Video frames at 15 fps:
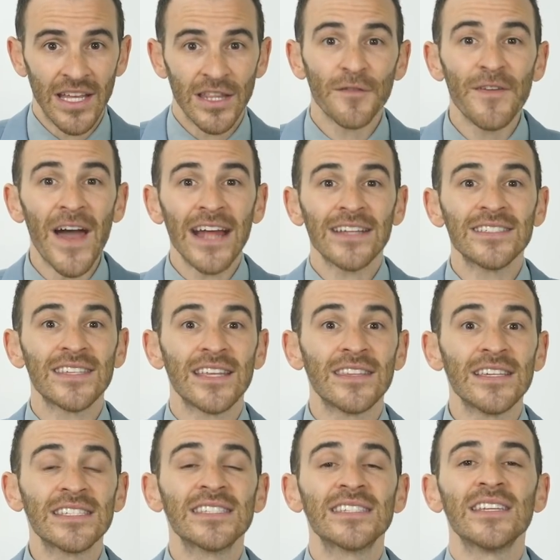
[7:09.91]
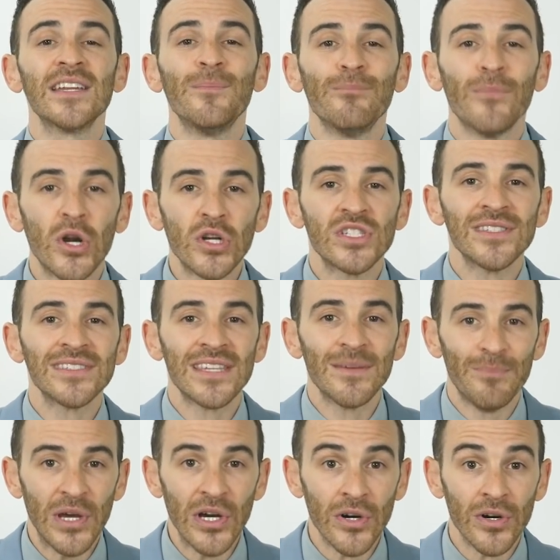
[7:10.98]
The fact is that this is an emergency
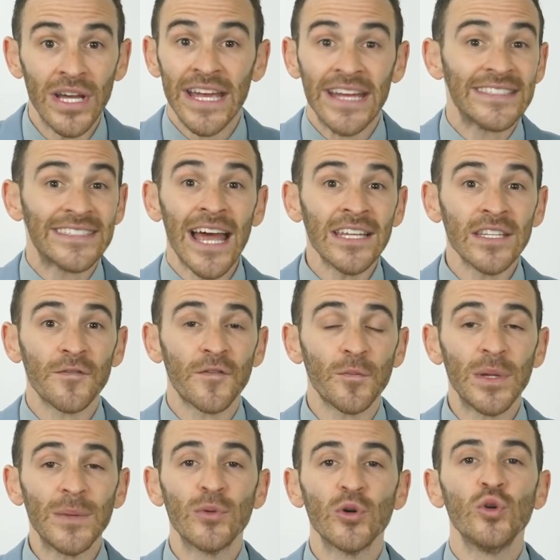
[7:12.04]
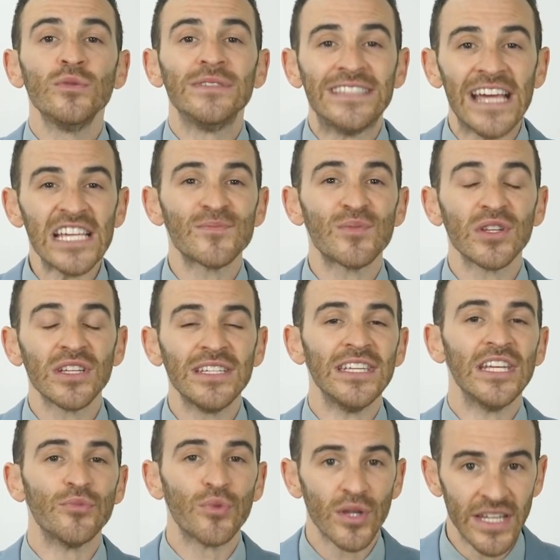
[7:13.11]
bill intended for people who desperately
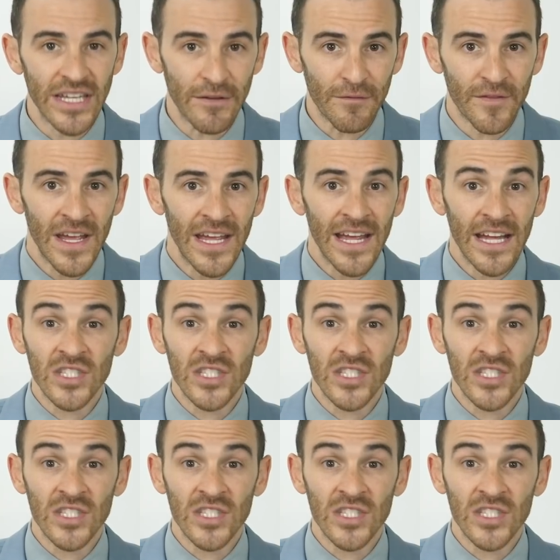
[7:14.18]
need relief.